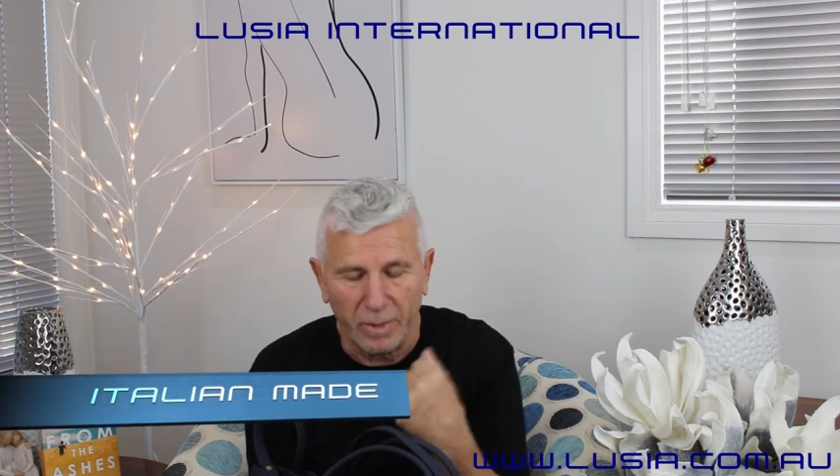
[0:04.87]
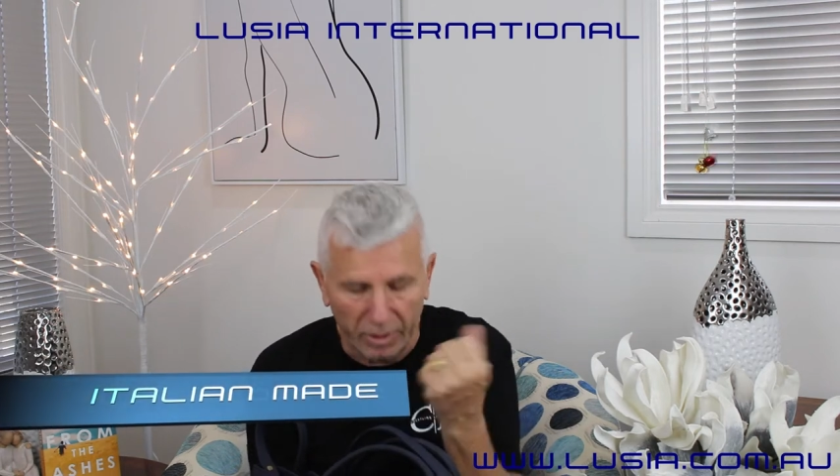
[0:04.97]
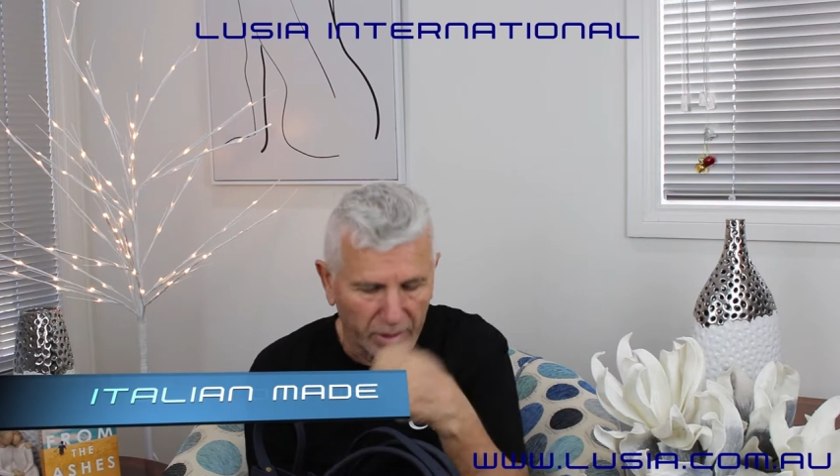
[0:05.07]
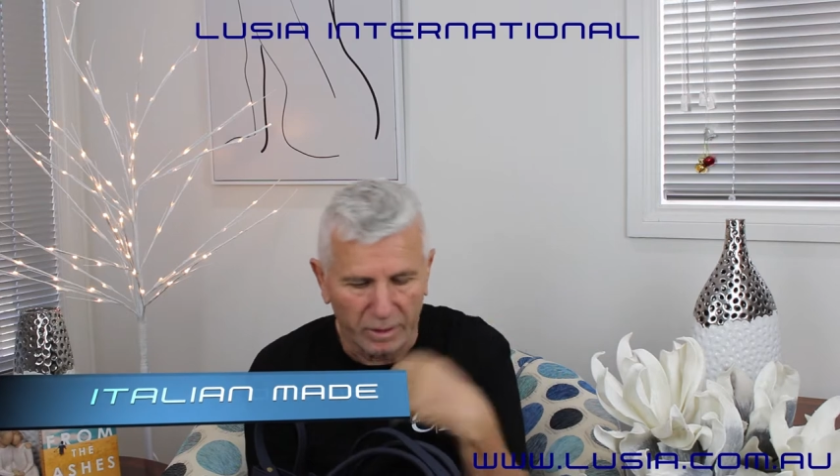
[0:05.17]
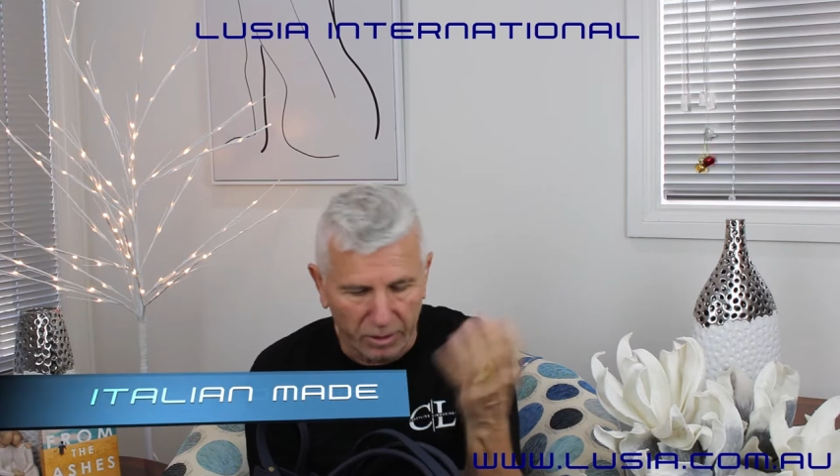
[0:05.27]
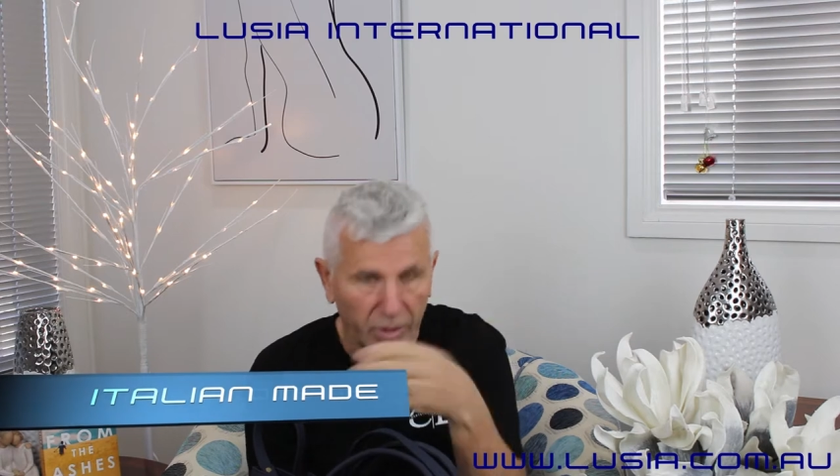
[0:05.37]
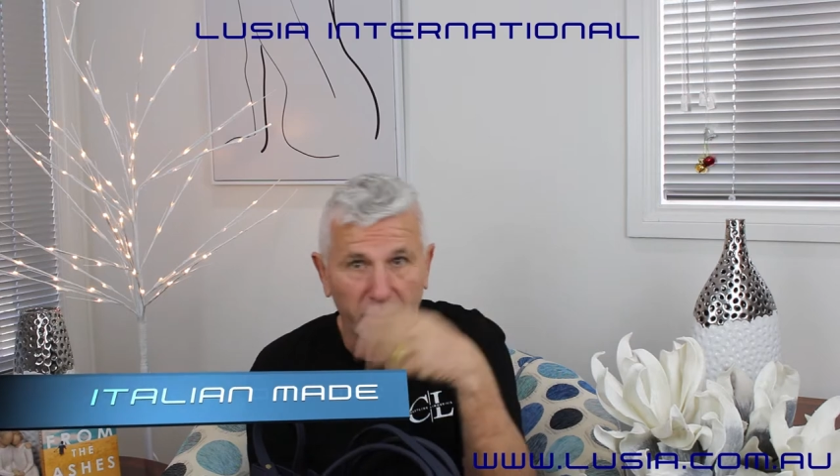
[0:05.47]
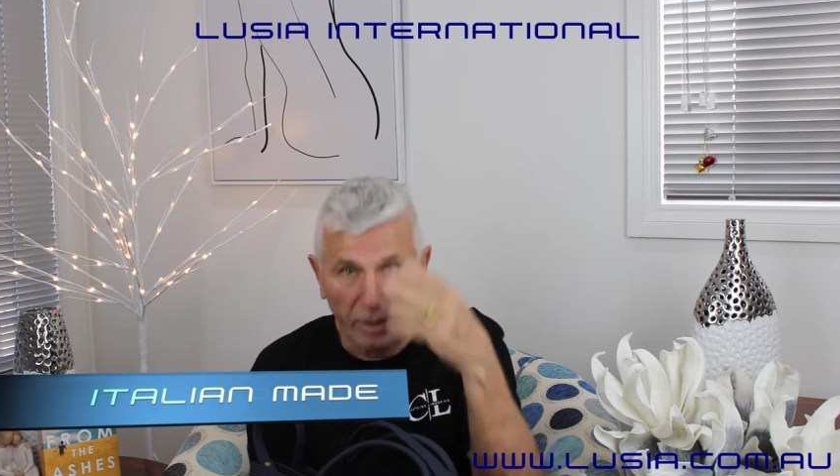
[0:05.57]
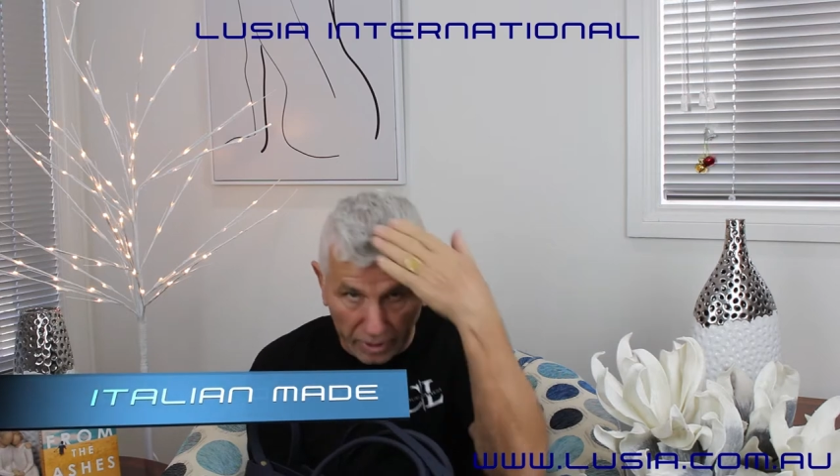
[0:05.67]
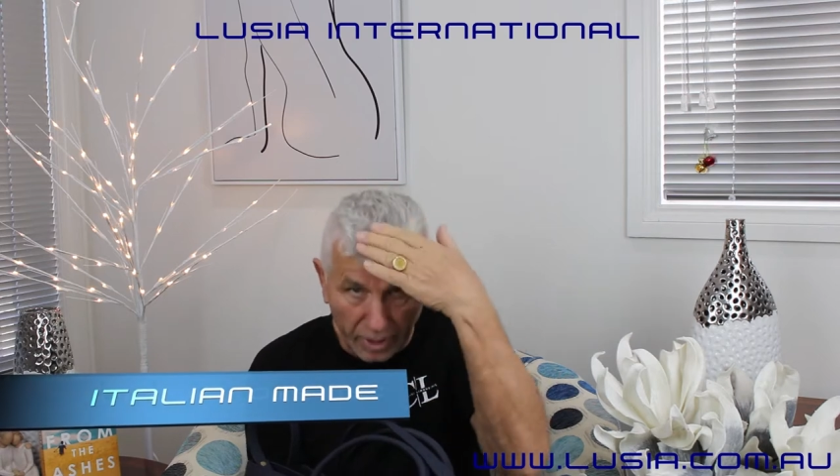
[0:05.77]
me,
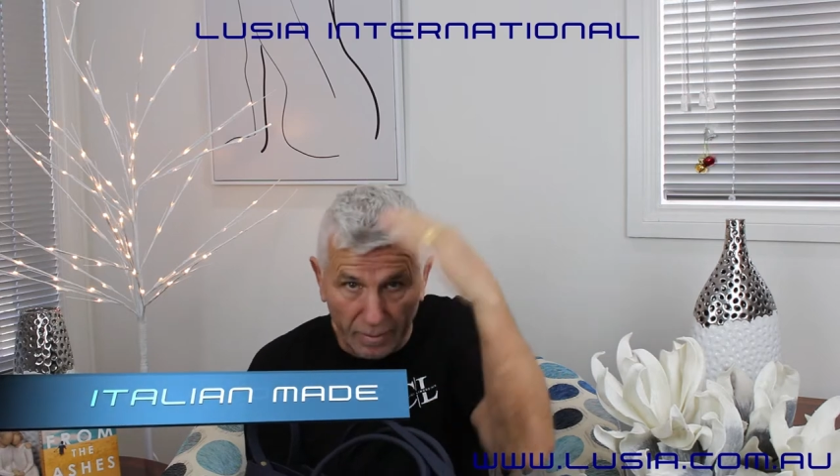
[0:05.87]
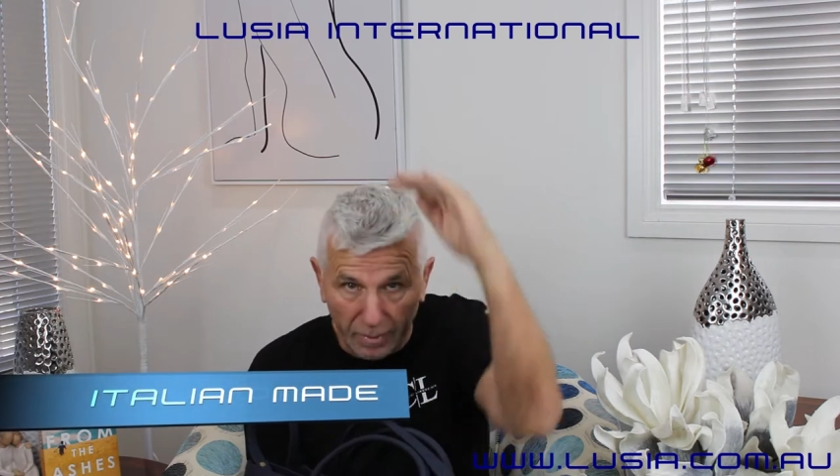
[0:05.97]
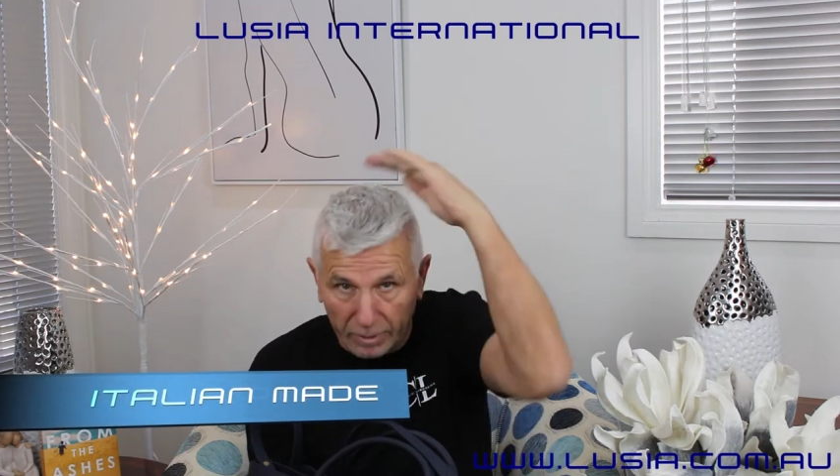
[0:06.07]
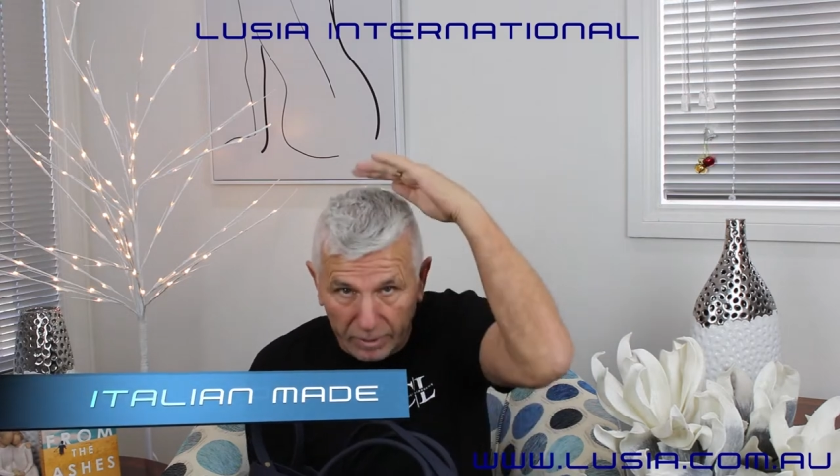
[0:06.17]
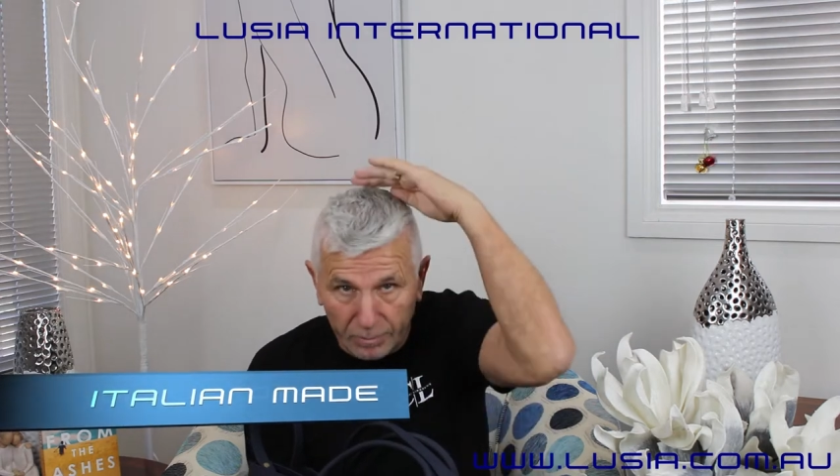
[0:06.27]
so here I am.